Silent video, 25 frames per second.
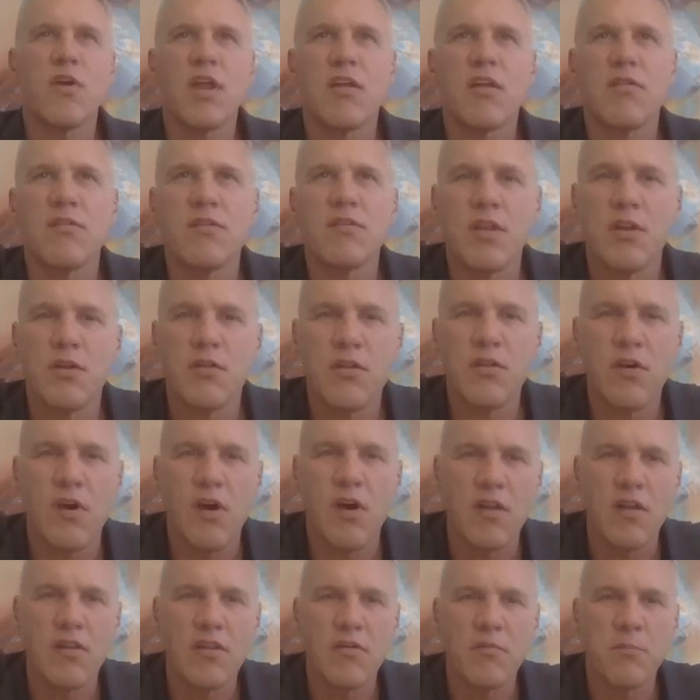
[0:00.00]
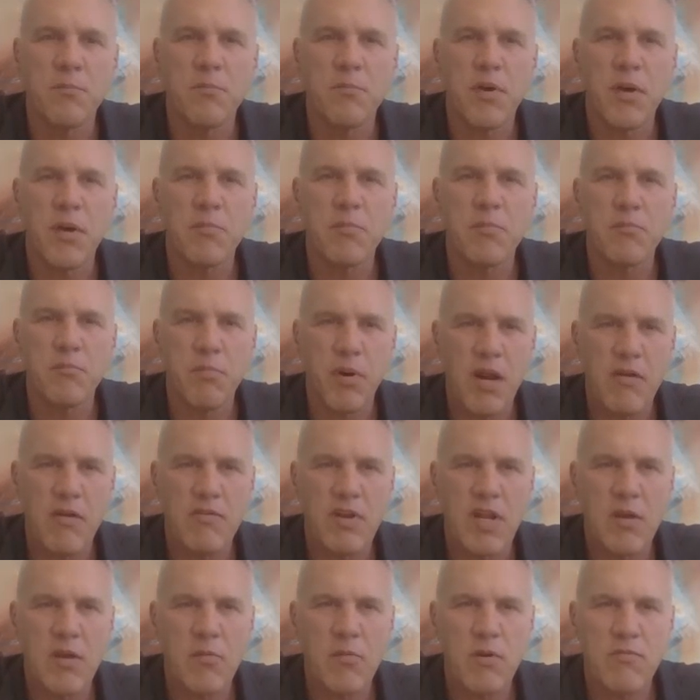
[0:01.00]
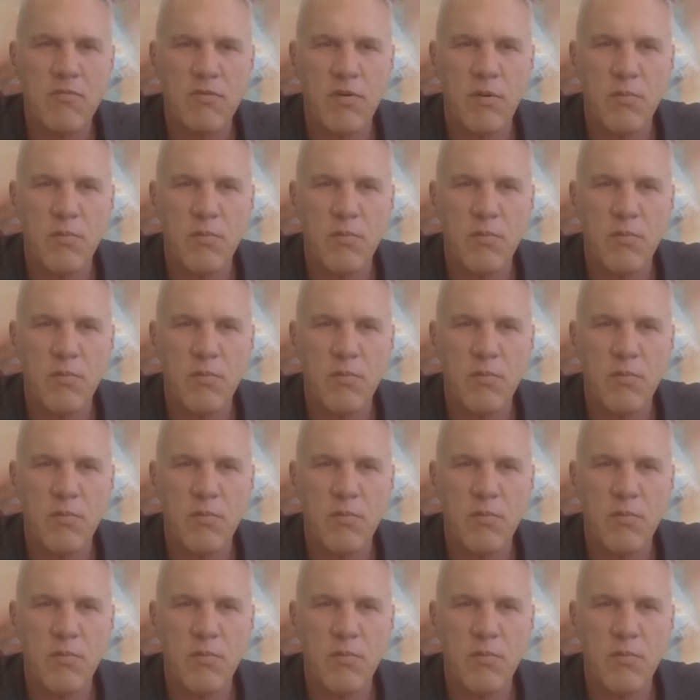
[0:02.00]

try to, you know, the, the pub, private equity